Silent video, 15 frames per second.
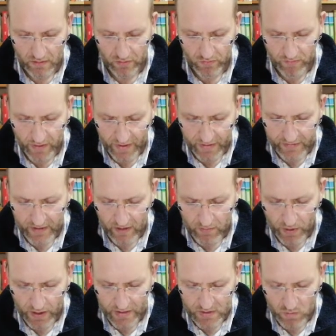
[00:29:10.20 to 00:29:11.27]
who made
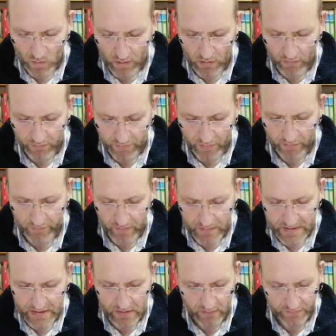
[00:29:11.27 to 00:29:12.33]
thereby his one offering of
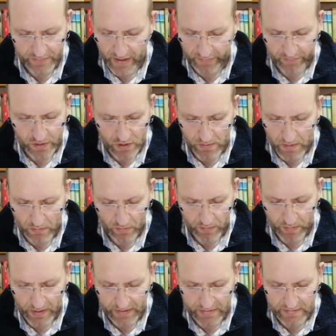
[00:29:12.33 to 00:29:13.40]
himself, never to be
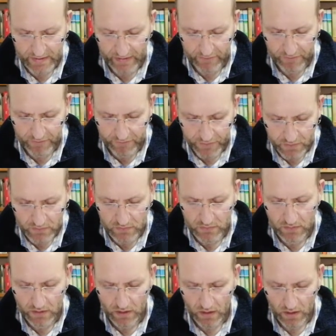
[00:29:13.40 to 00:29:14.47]
repeated, a
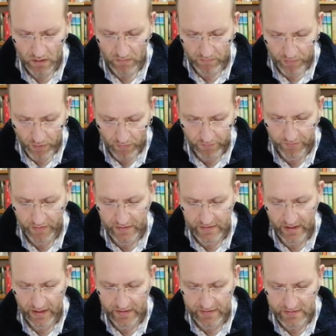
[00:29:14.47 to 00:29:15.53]
full,
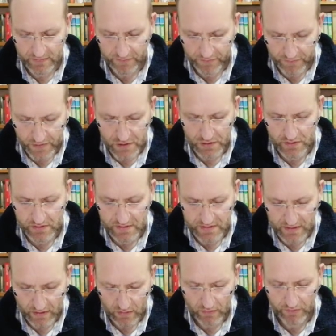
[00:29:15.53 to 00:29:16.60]
perfect, and sufficient
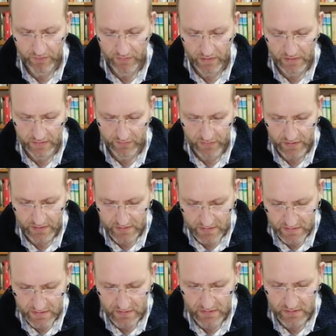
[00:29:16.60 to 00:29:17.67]
sacrifice for the
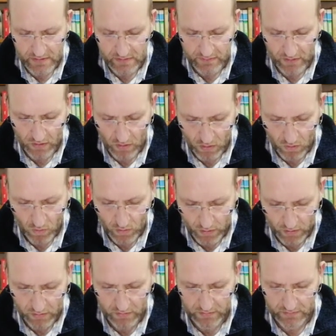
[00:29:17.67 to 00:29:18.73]
sins of the whole
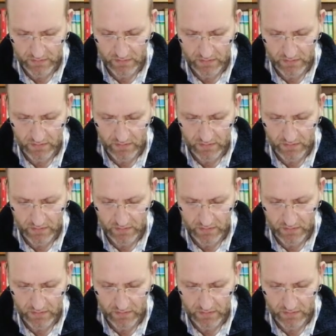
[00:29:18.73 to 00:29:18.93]
world.